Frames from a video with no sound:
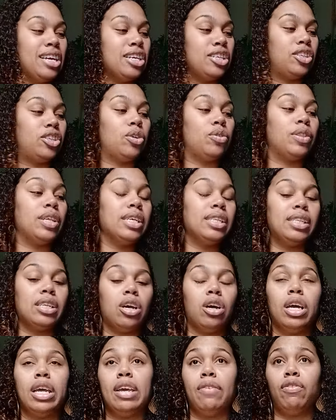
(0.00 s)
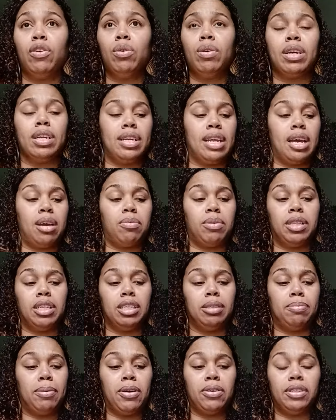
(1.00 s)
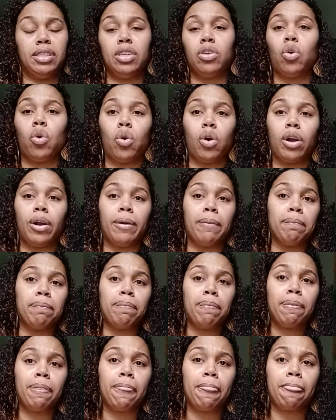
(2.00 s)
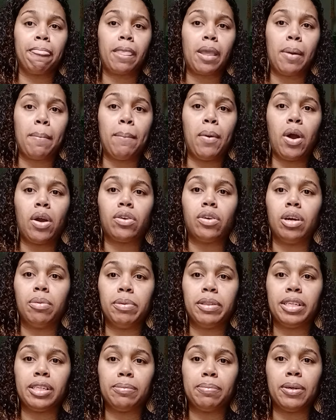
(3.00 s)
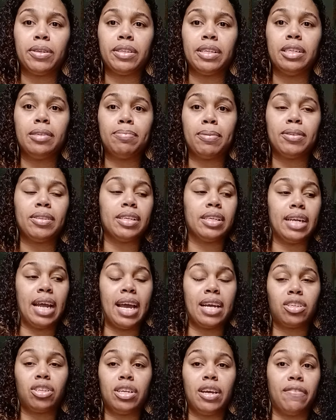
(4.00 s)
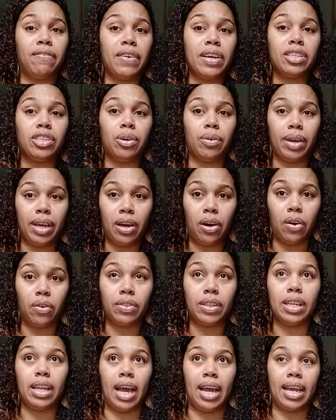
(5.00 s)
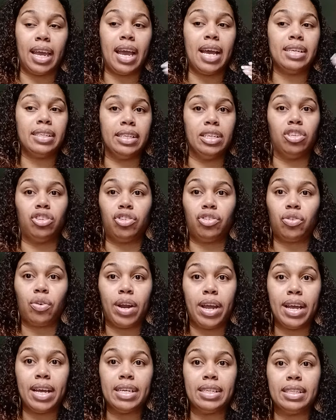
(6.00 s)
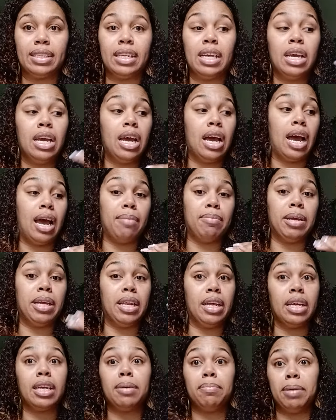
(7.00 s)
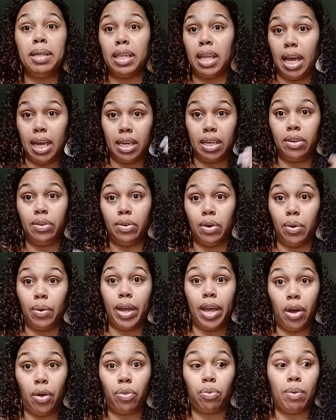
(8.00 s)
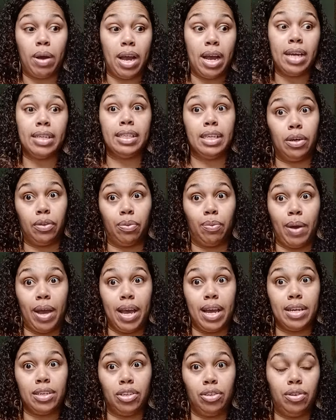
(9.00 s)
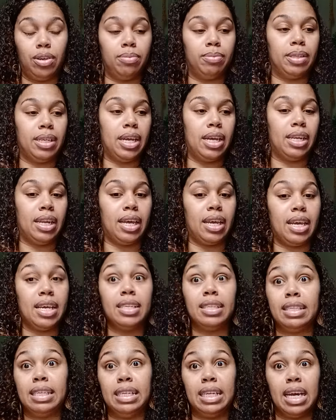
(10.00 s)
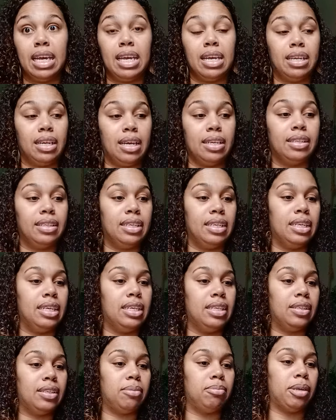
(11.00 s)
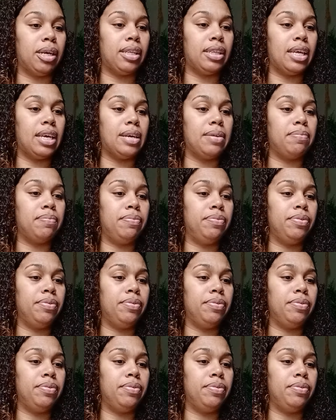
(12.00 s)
So this, if you connect with this person or partner up with this person, this person could actually affect your health, like as in stress. I mean, it could be like, you know, health-wise, health-wise, you know what I'm saying? Like STD, STD, something like that.